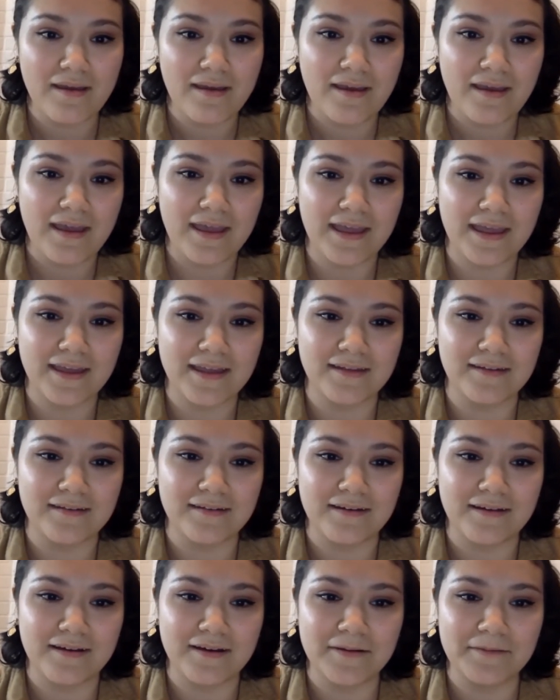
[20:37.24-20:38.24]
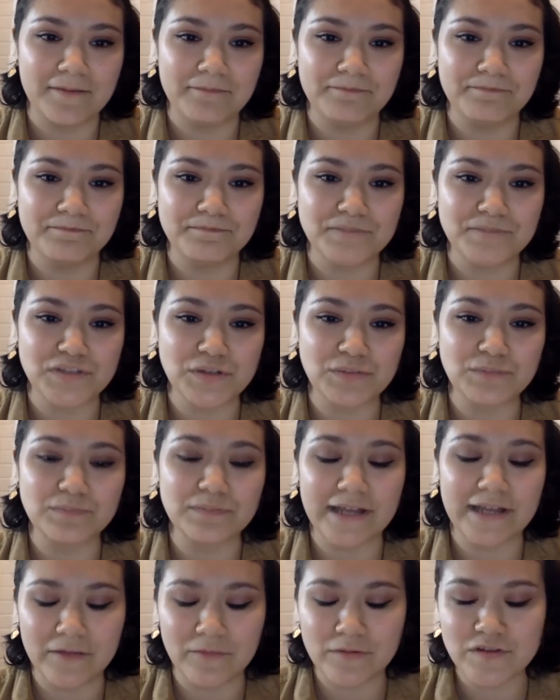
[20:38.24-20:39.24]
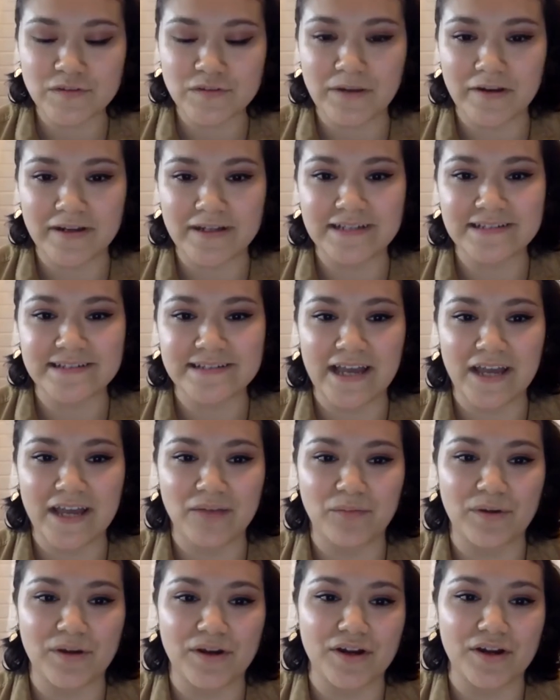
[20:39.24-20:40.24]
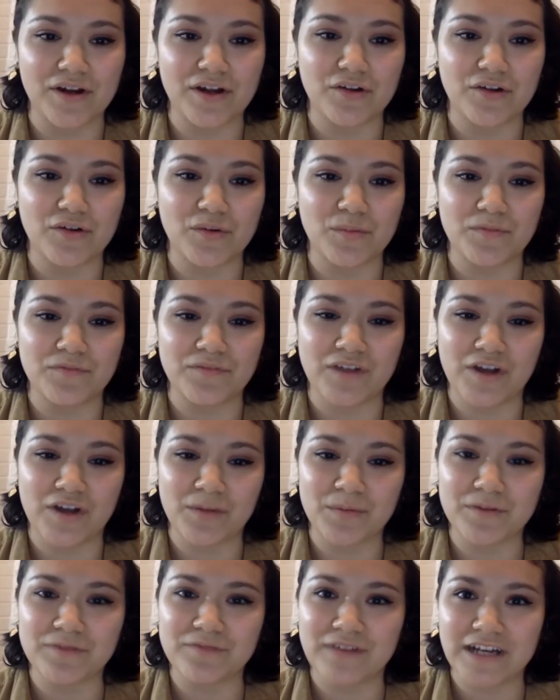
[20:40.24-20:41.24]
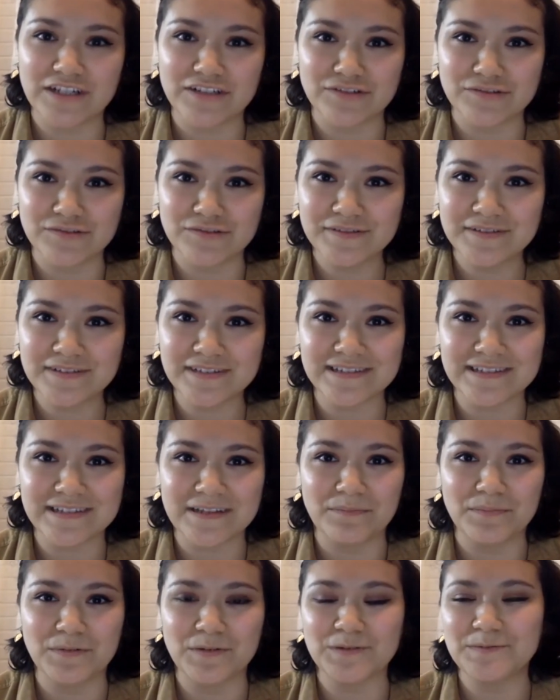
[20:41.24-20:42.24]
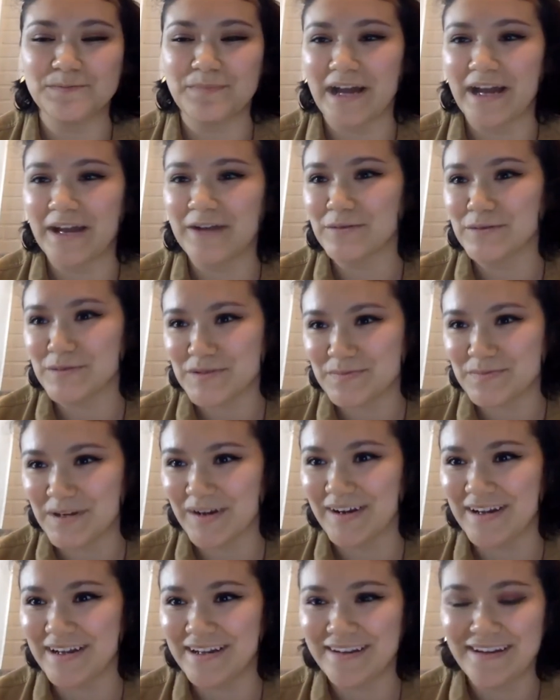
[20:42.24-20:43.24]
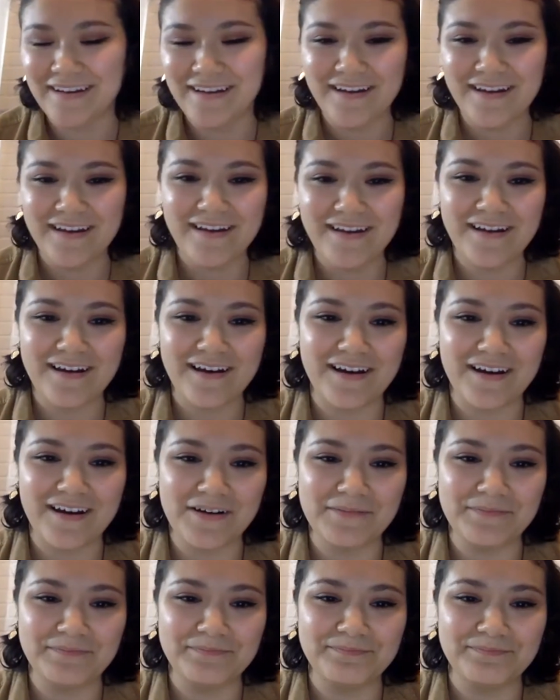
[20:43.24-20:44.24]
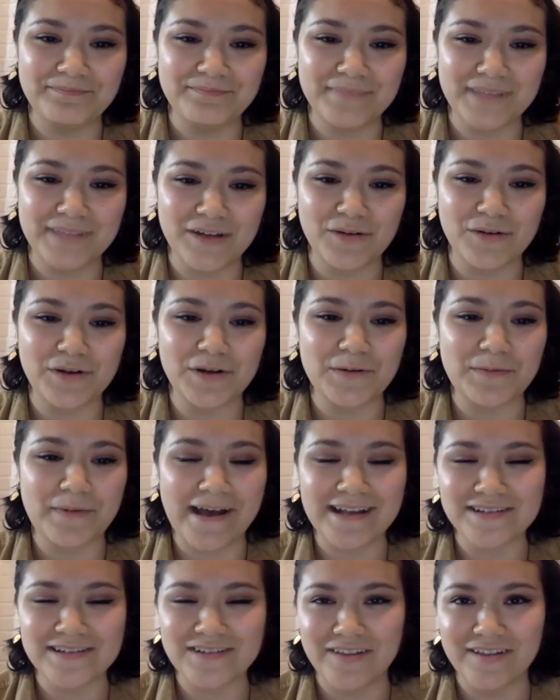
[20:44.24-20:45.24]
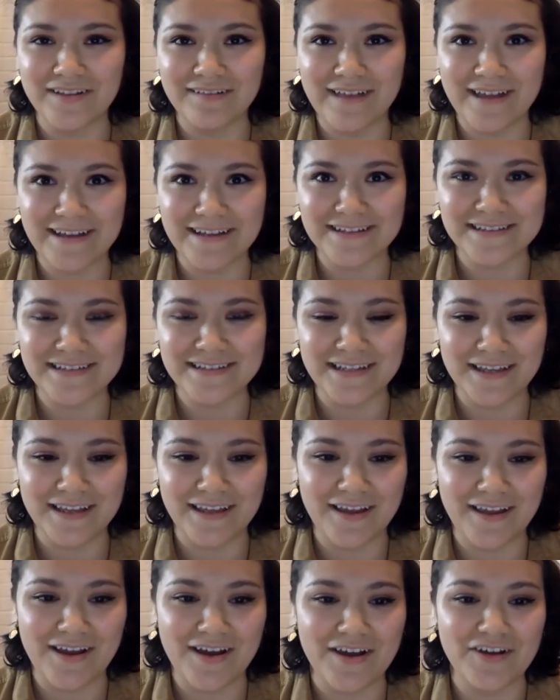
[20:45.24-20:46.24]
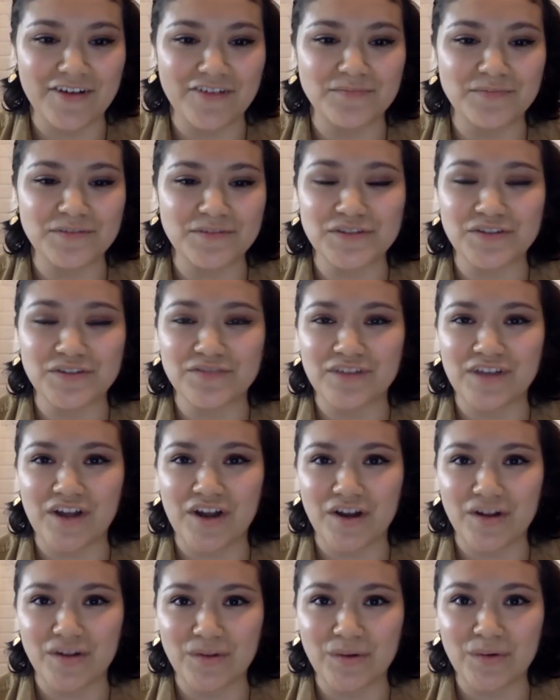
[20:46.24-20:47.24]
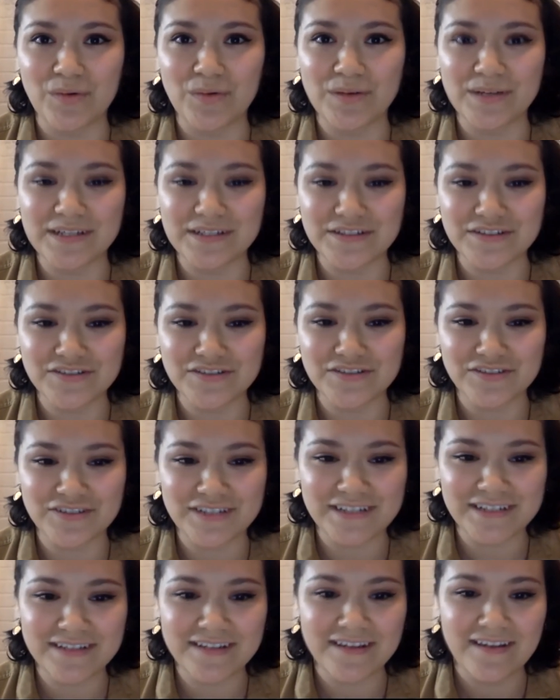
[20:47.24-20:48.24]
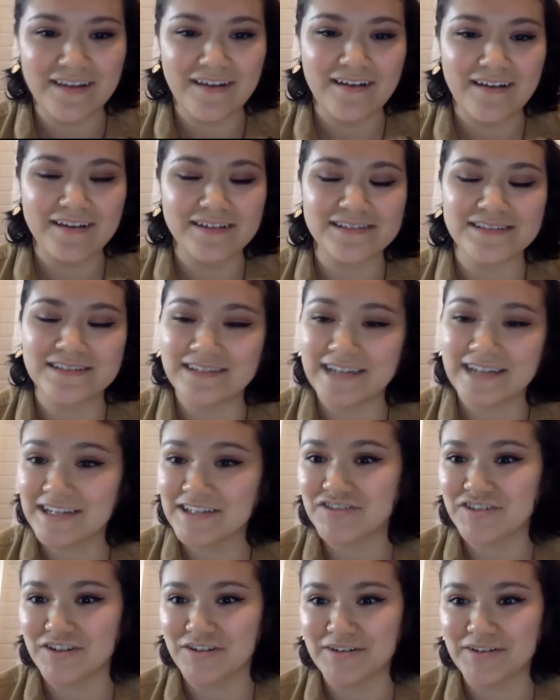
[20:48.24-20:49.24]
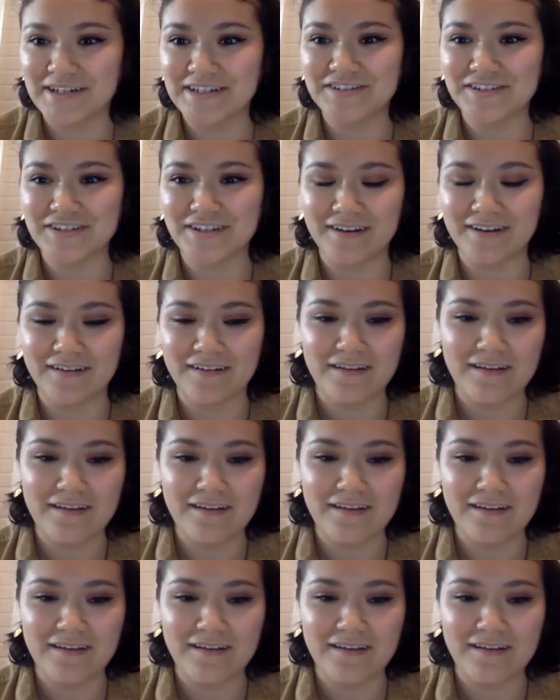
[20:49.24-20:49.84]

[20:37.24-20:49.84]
And so like Rosemary said, we're a group of young professionals assembled by Rosemary in order to pass on the legacy of preserving our local history to the next generation.